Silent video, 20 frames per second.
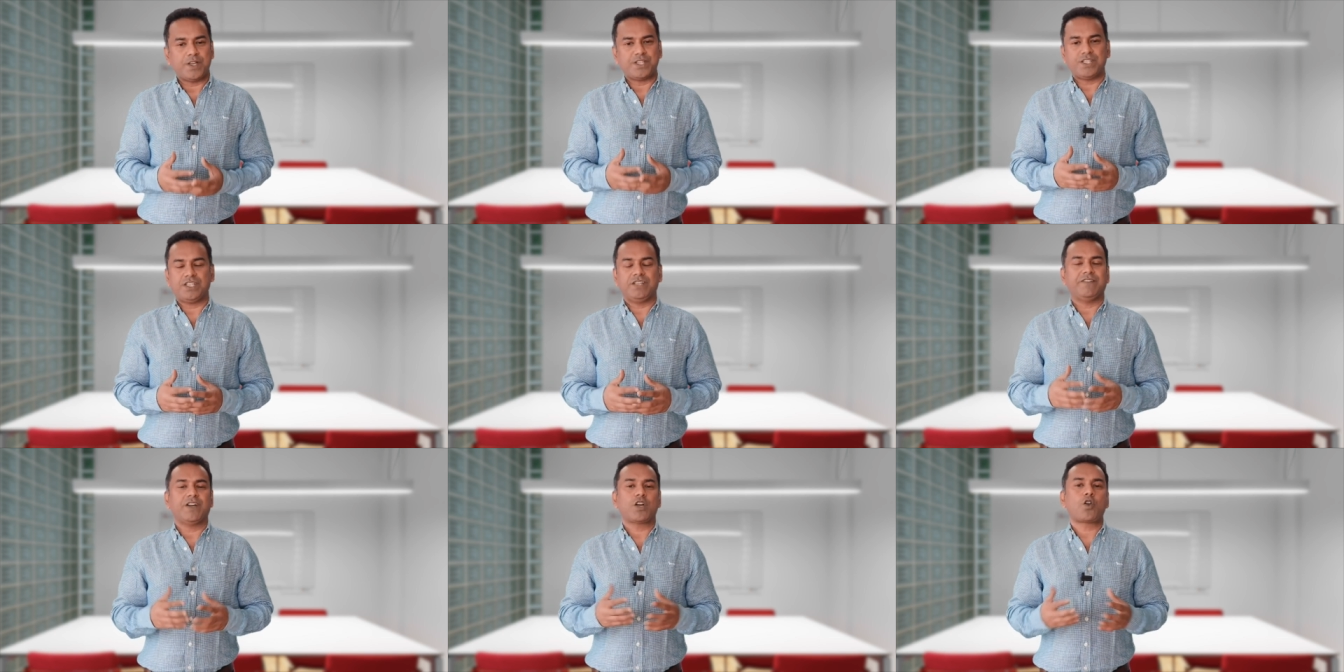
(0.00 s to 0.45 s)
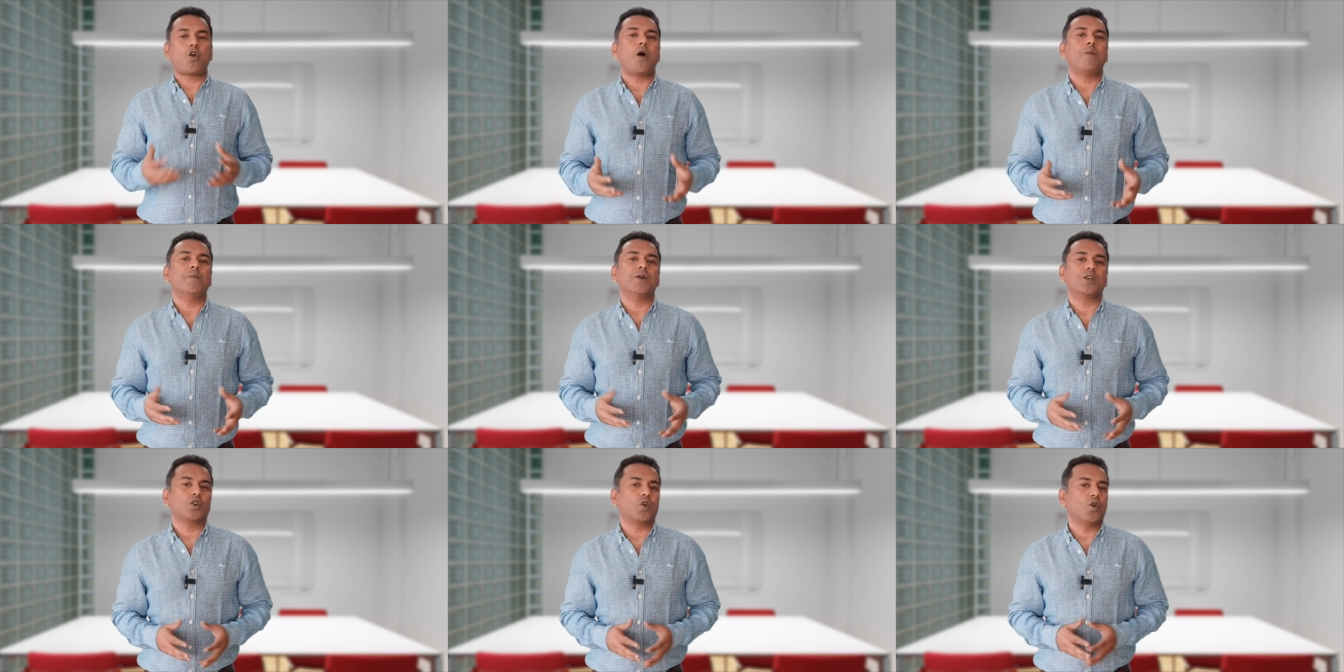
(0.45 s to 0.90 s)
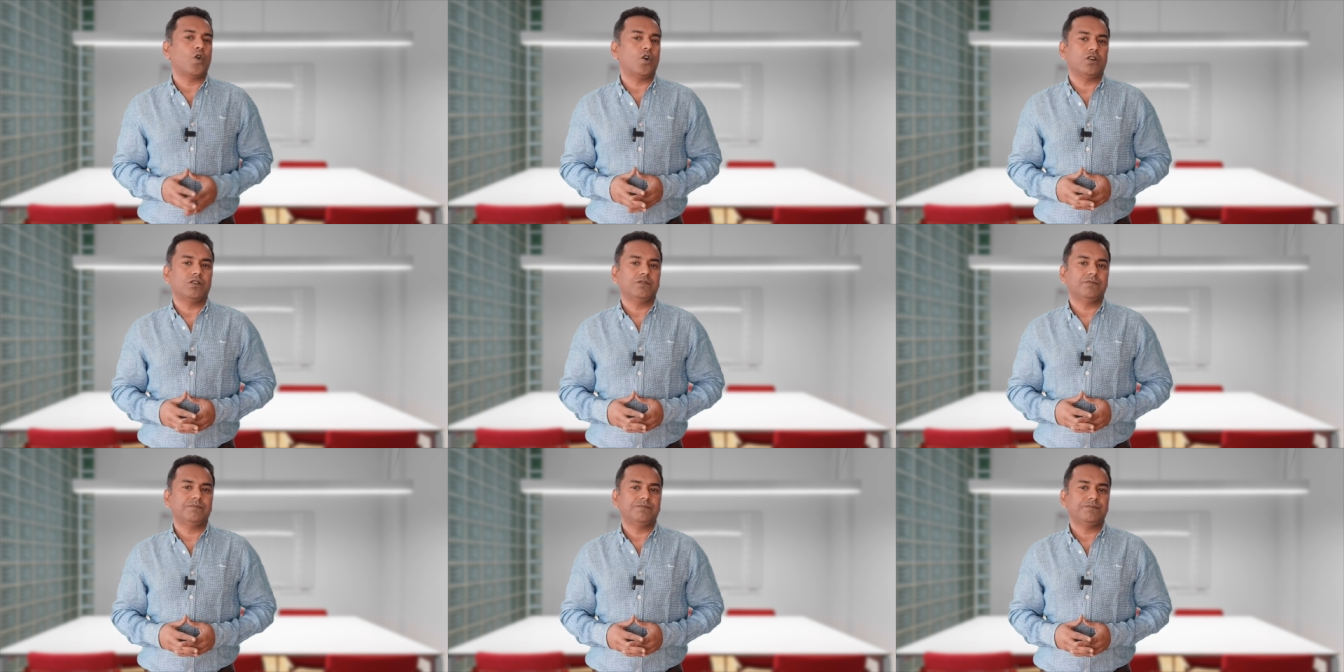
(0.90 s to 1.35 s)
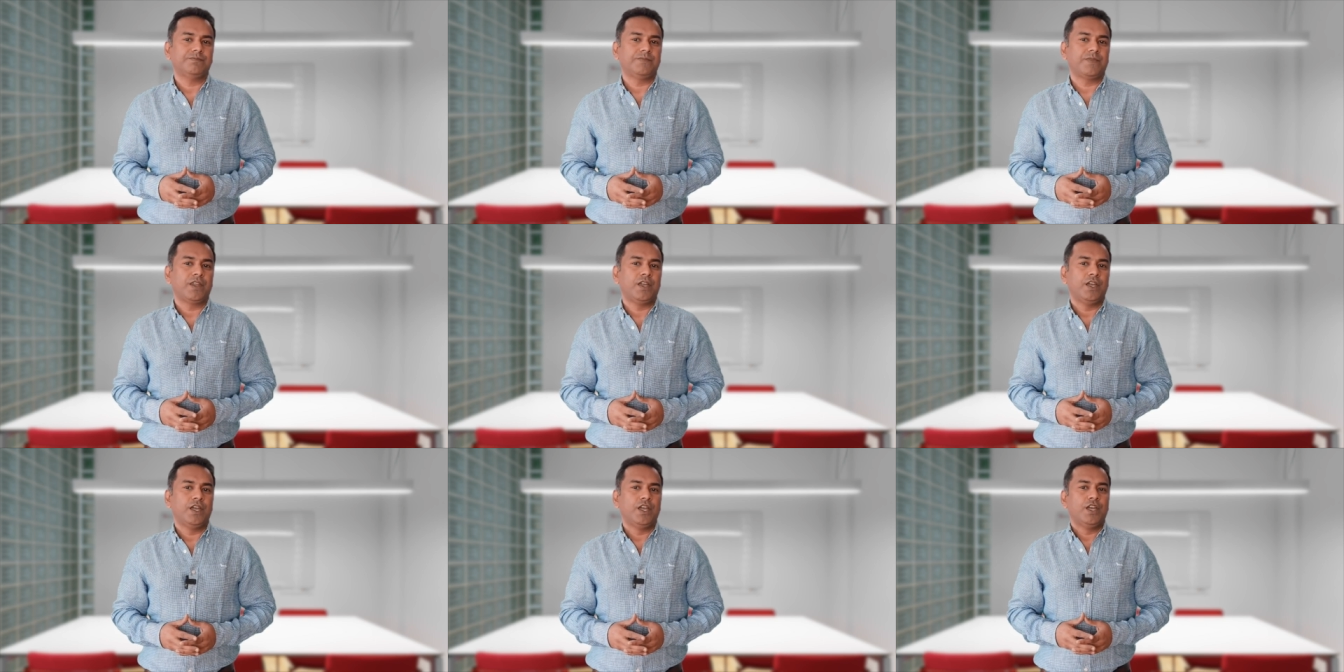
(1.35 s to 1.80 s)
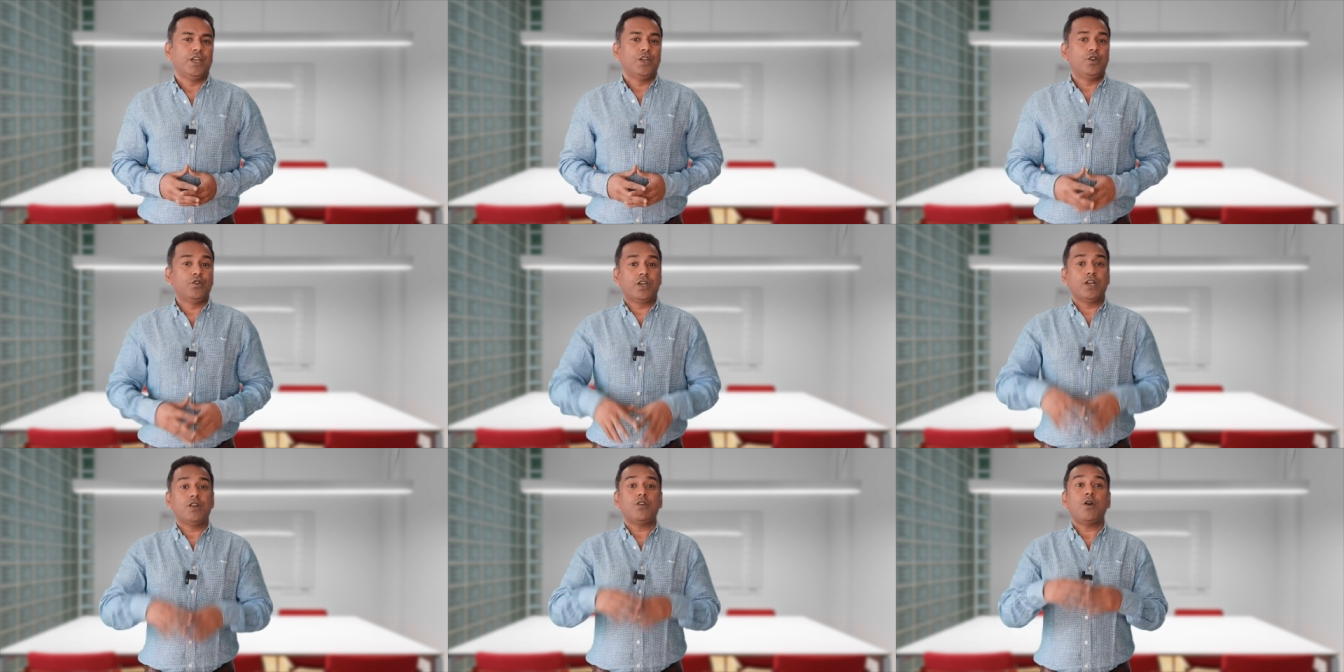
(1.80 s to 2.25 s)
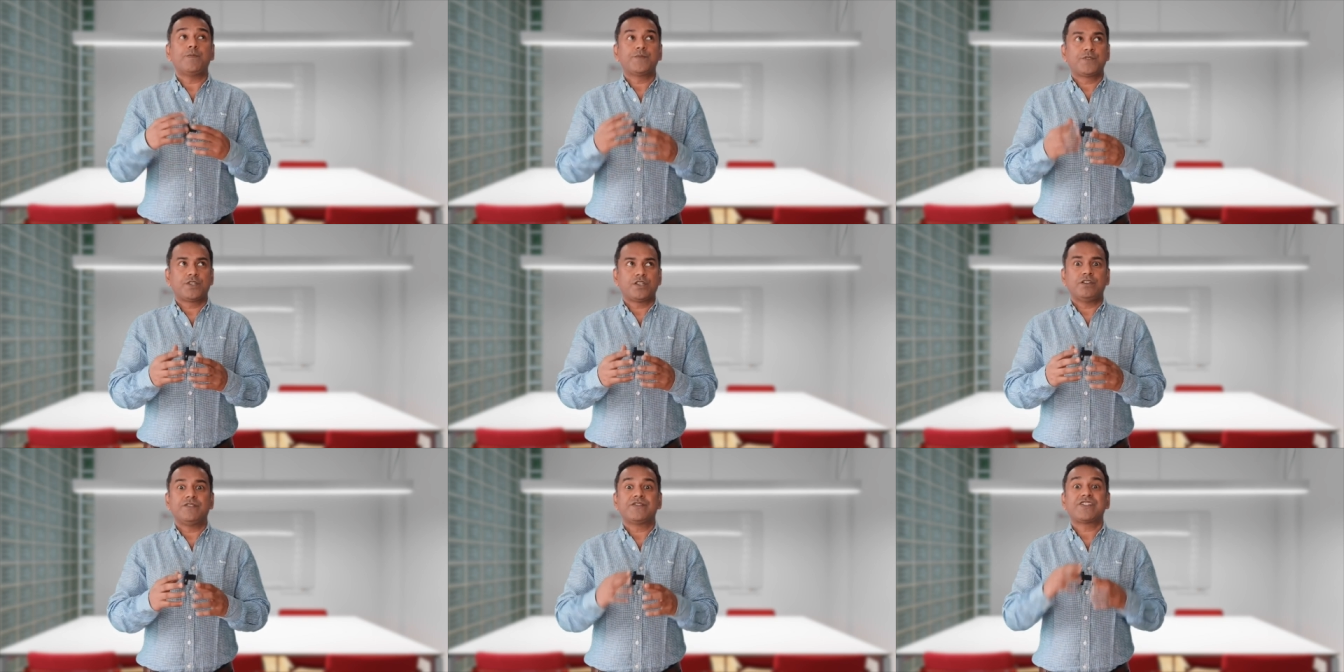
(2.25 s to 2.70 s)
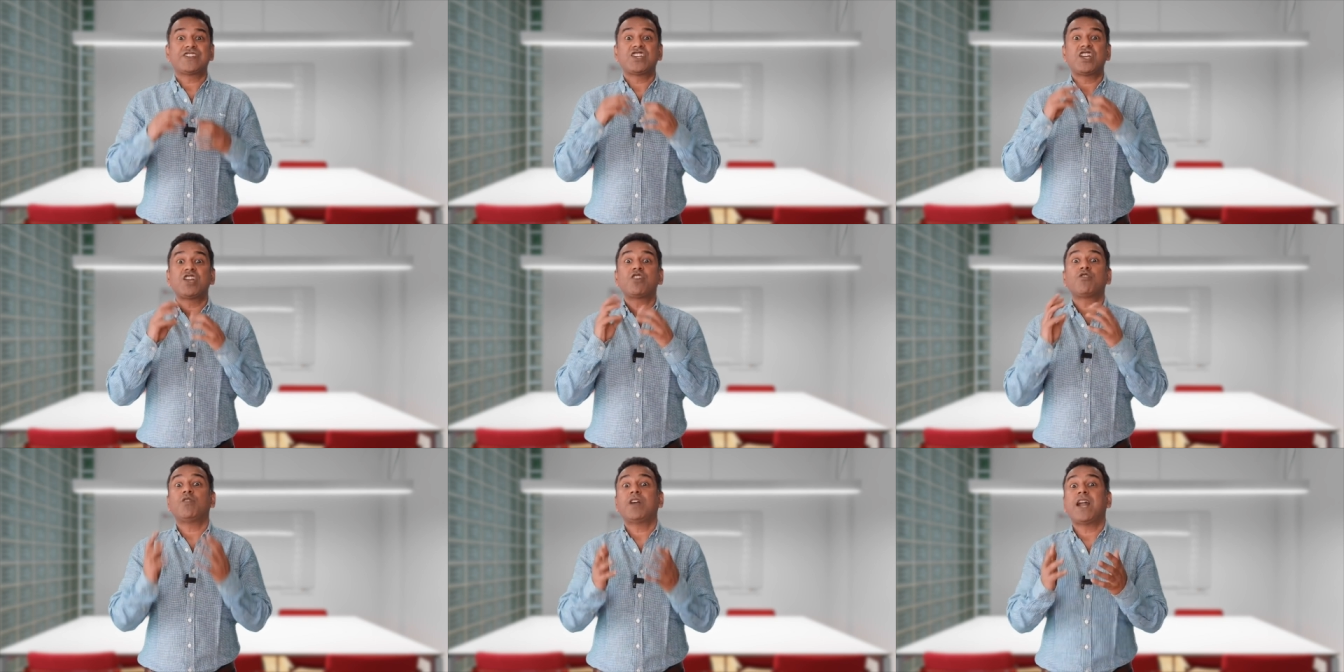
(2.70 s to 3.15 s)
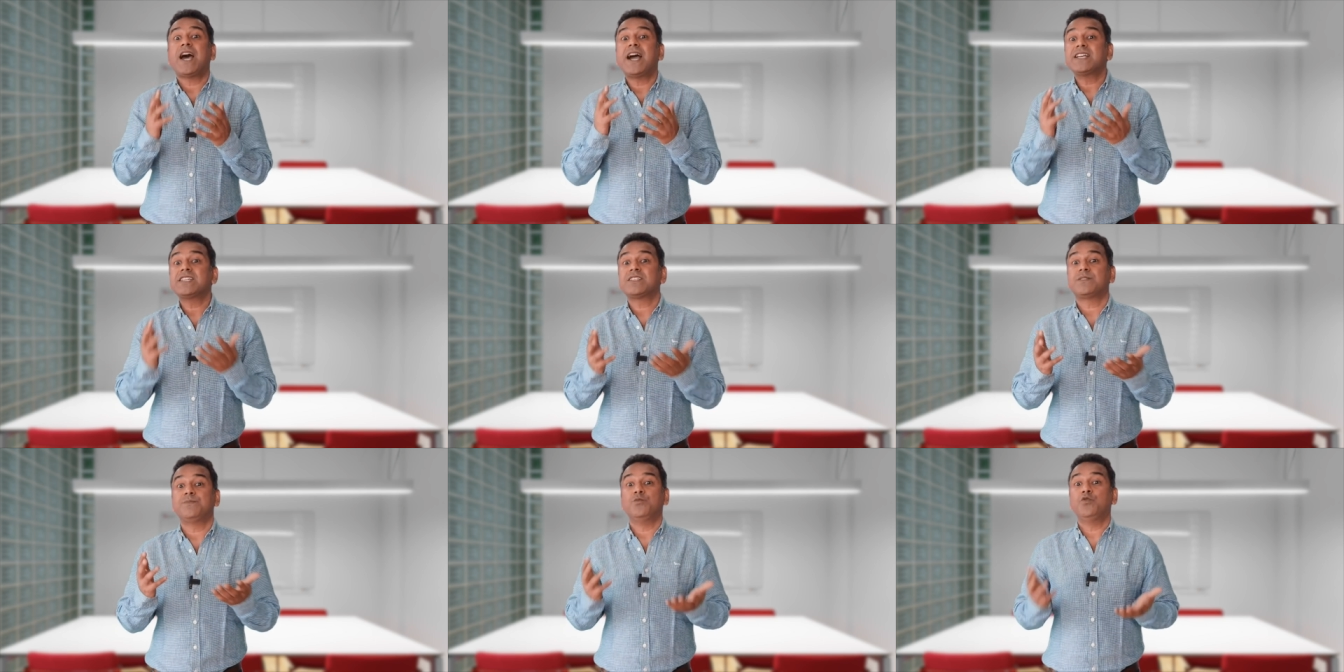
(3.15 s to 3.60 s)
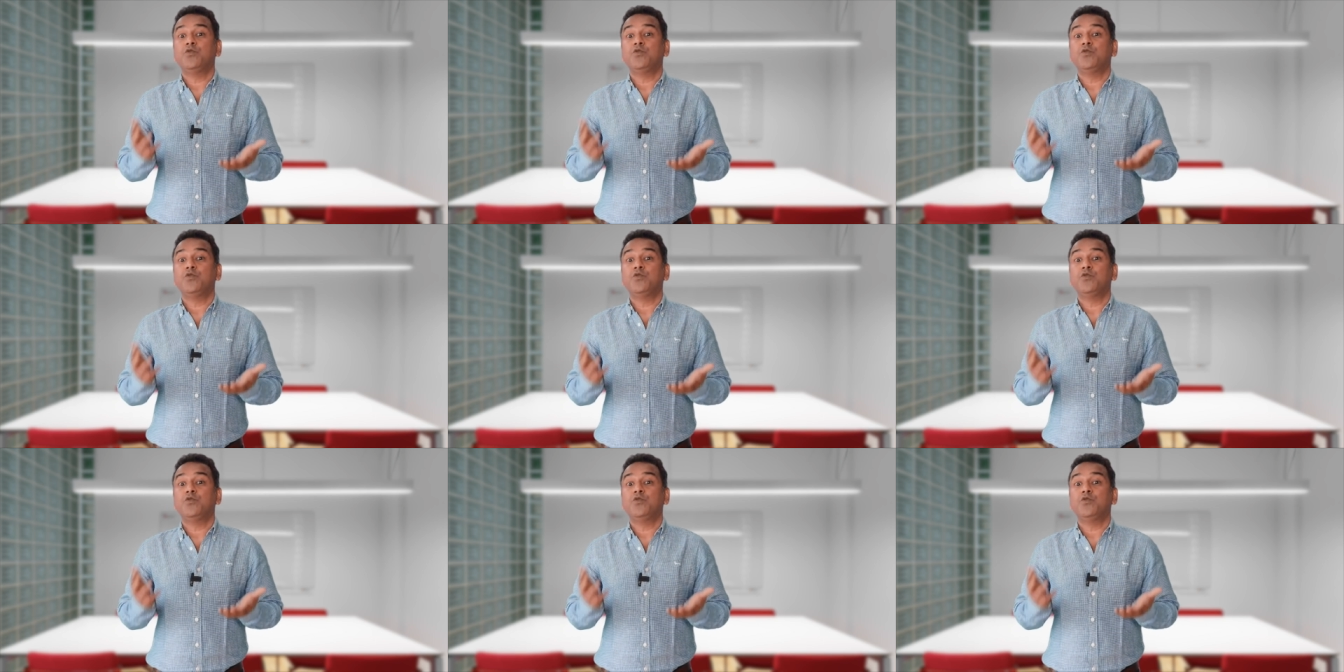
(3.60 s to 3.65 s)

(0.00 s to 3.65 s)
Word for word: achieve a common goal. You can observe synchronized